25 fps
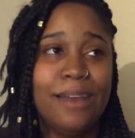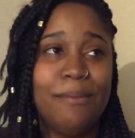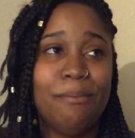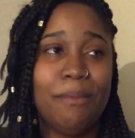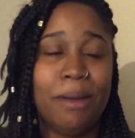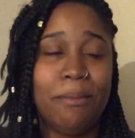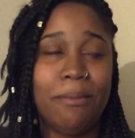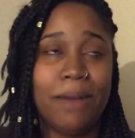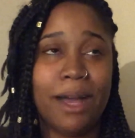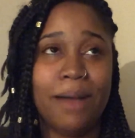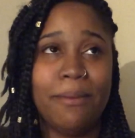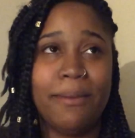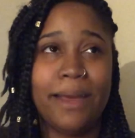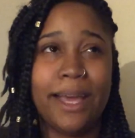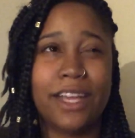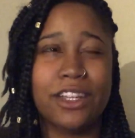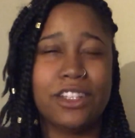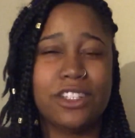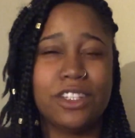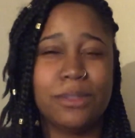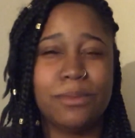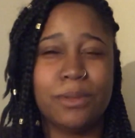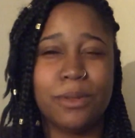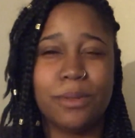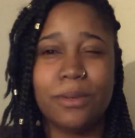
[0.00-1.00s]
My mom
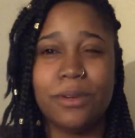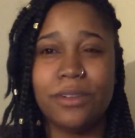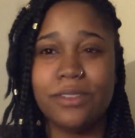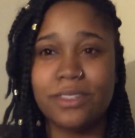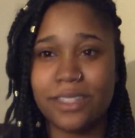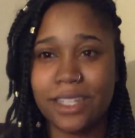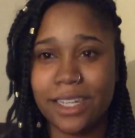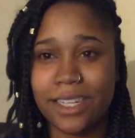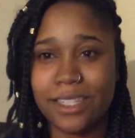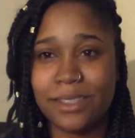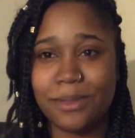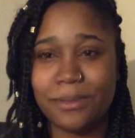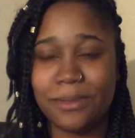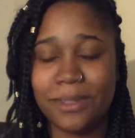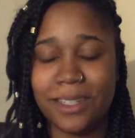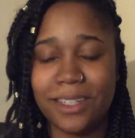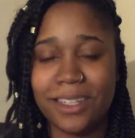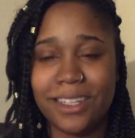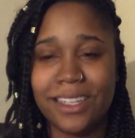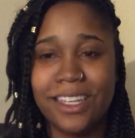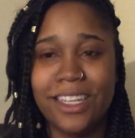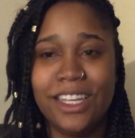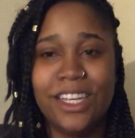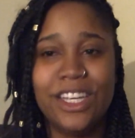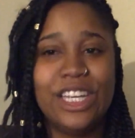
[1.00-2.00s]
actually proposed that to
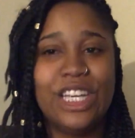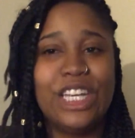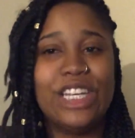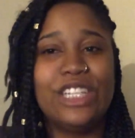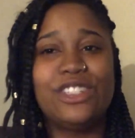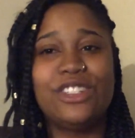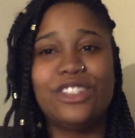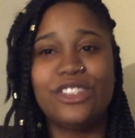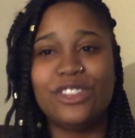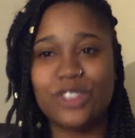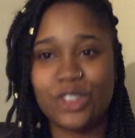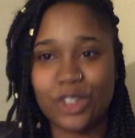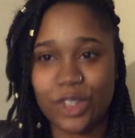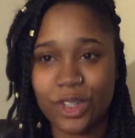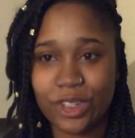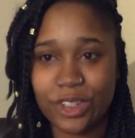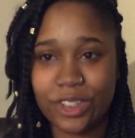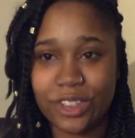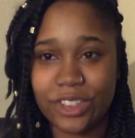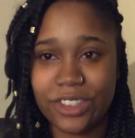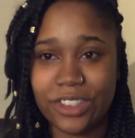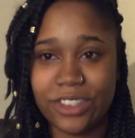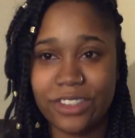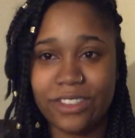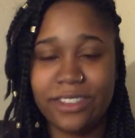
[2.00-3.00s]
me. It's to
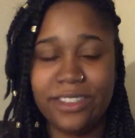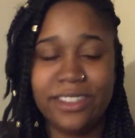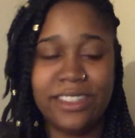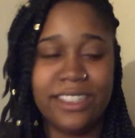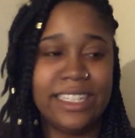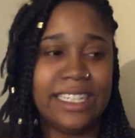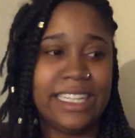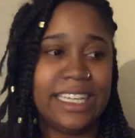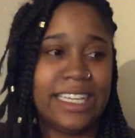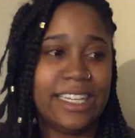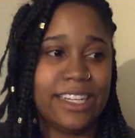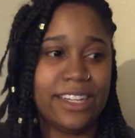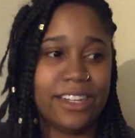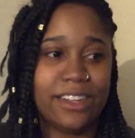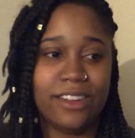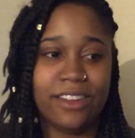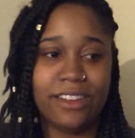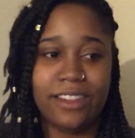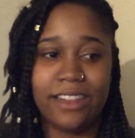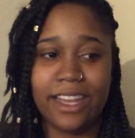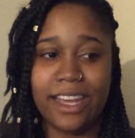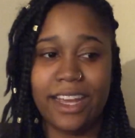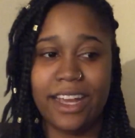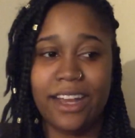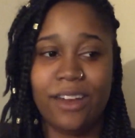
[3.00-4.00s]
journal, get it
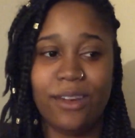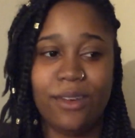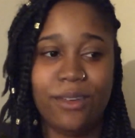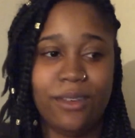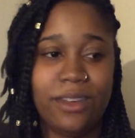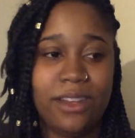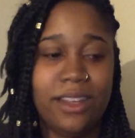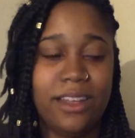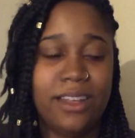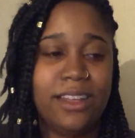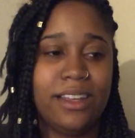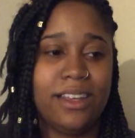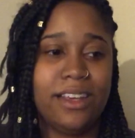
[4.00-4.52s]
all out.